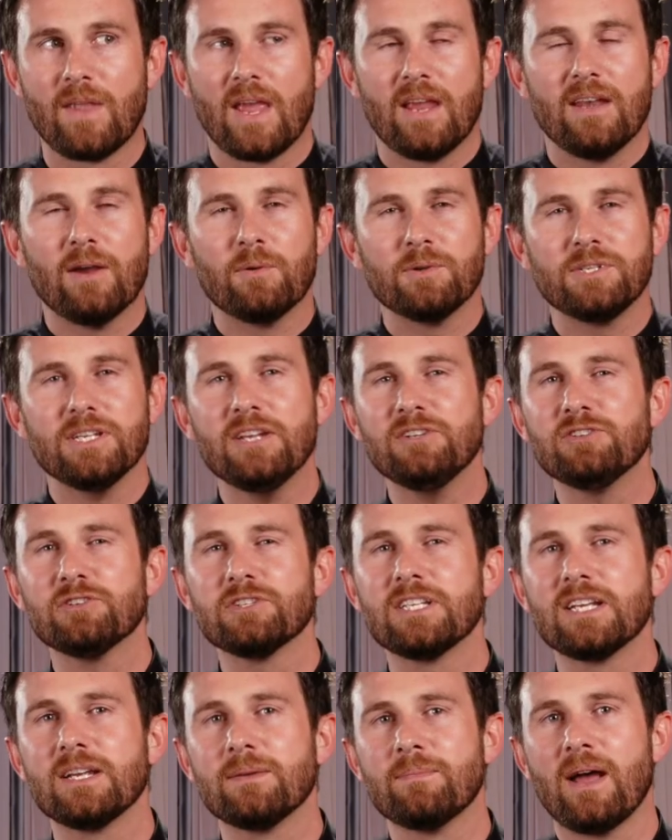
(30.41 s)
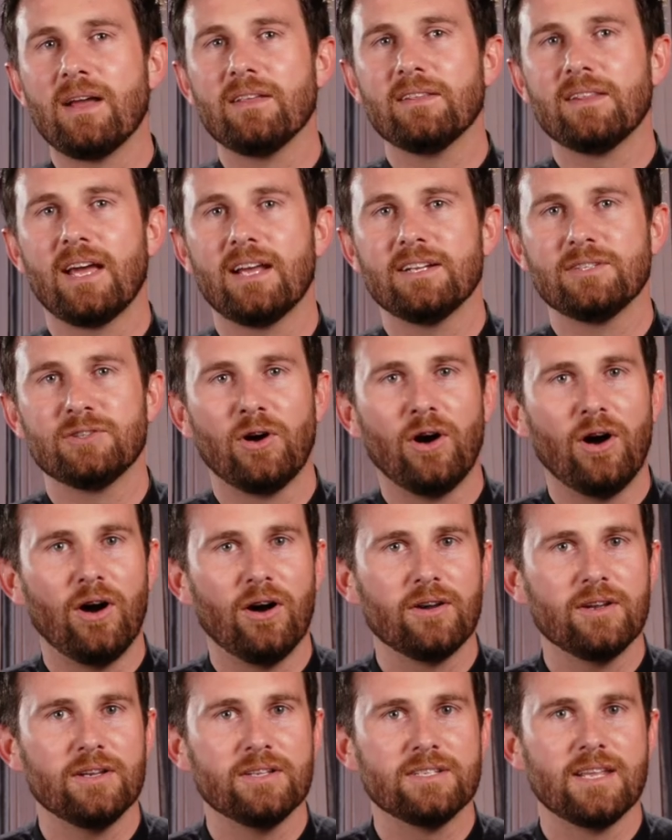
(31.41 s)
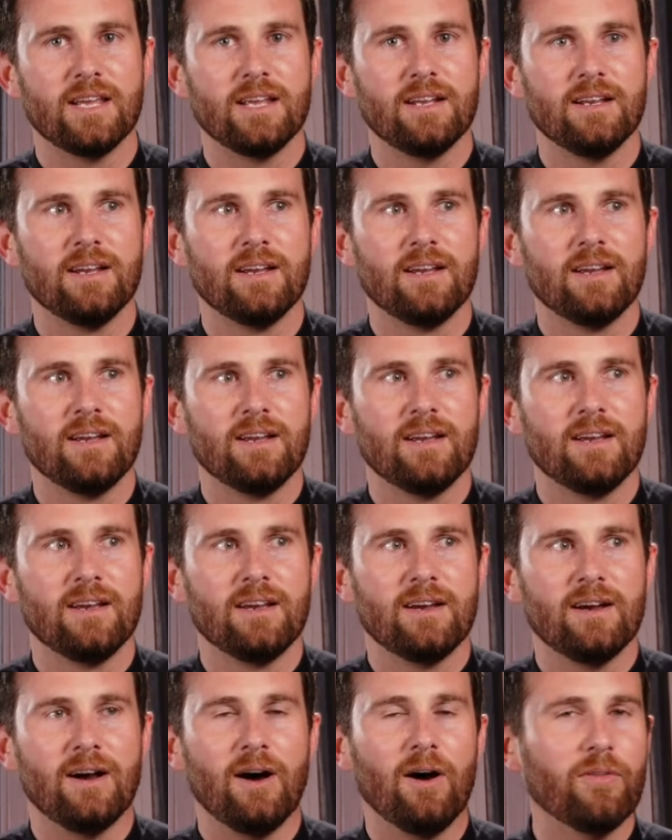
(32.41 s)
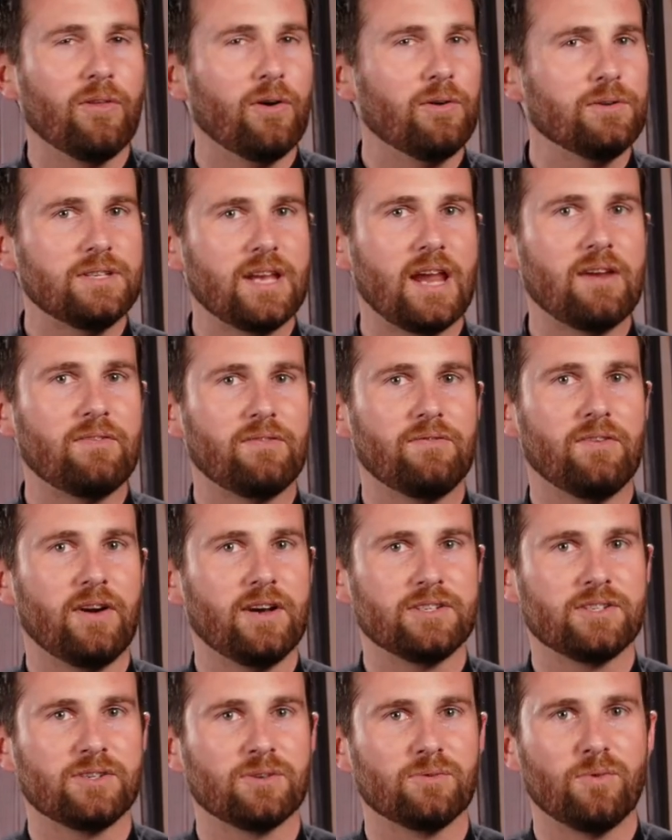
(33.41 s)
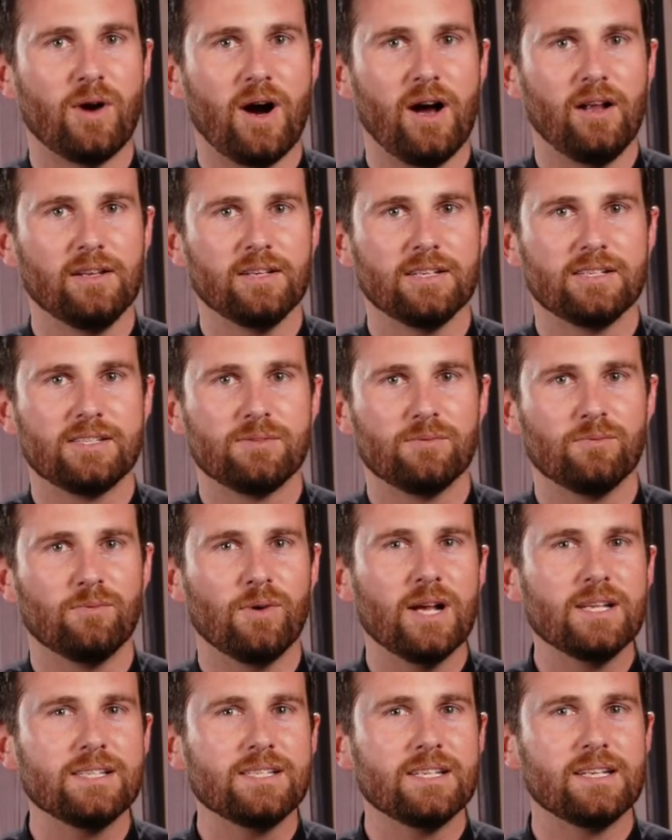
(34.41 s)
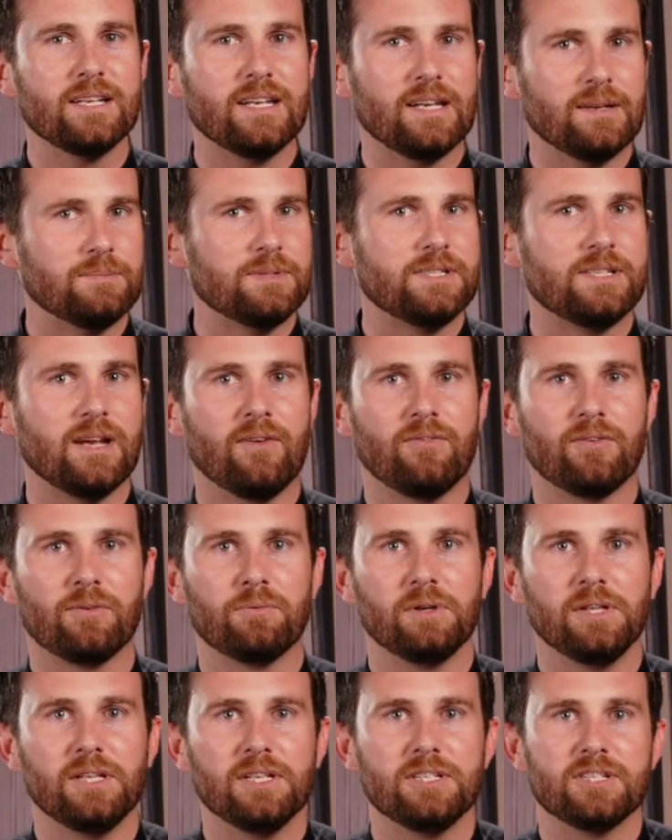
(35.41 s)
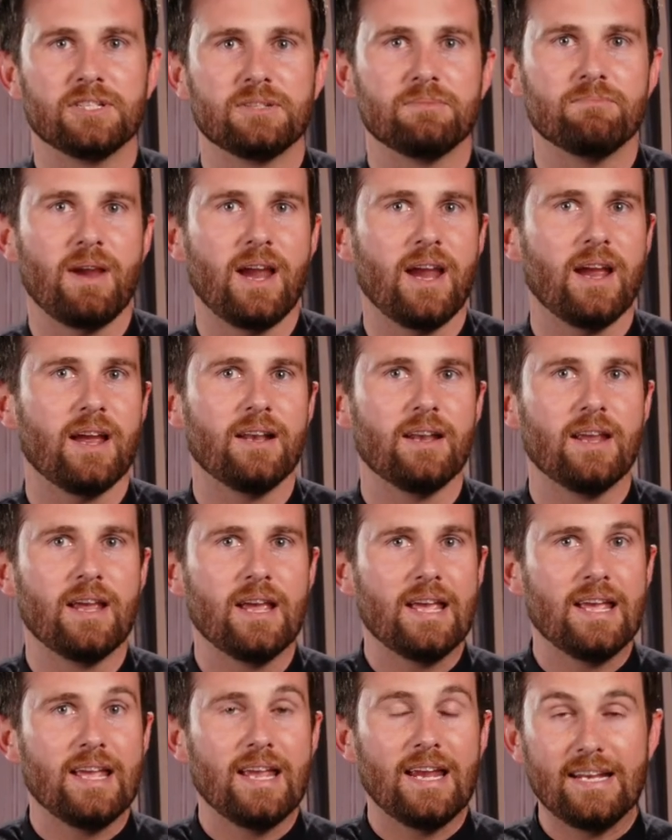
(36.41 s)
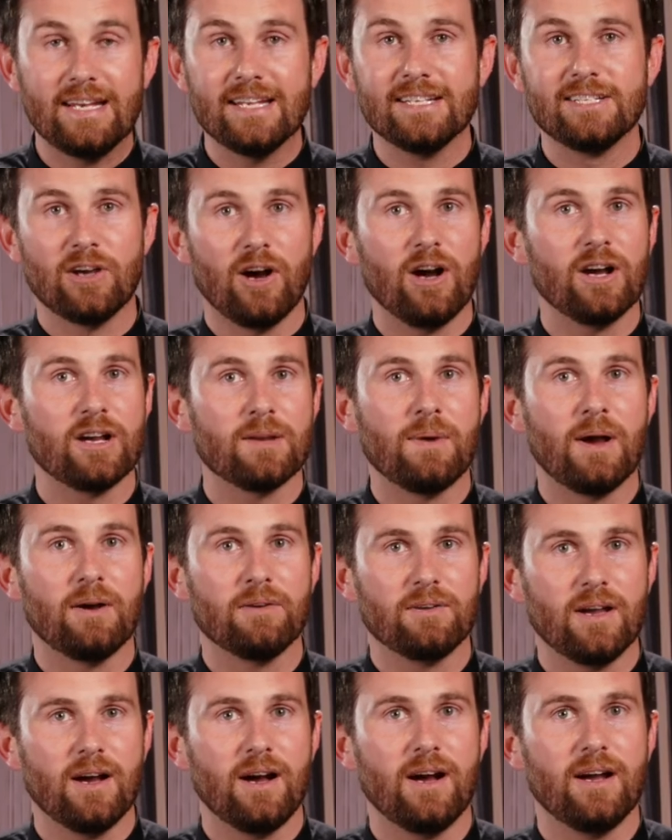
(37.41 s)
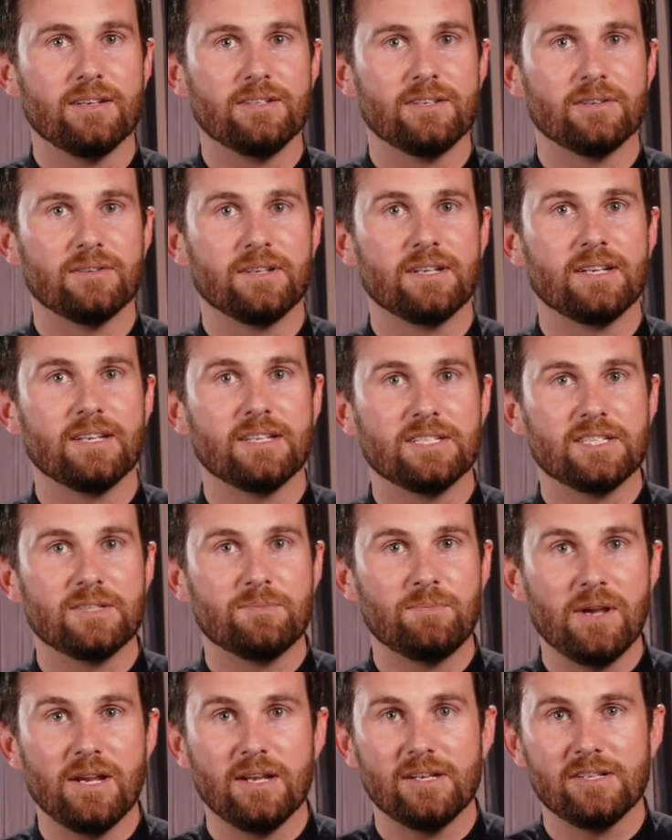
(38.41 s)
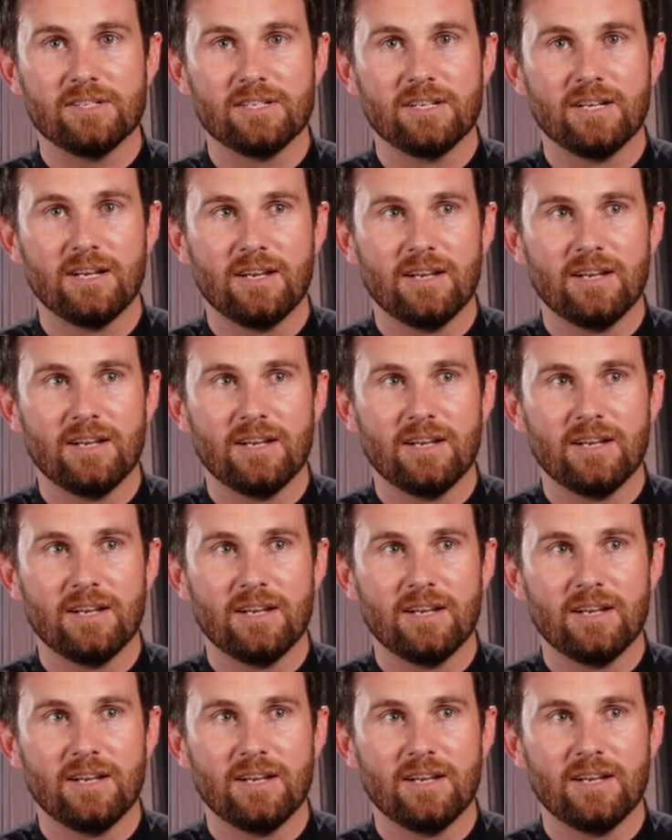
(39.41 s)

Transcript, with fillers: Now, what's interesting about that talk is that although David Foster Wallace wasn't himself a religious man, he did talk about God during his speech.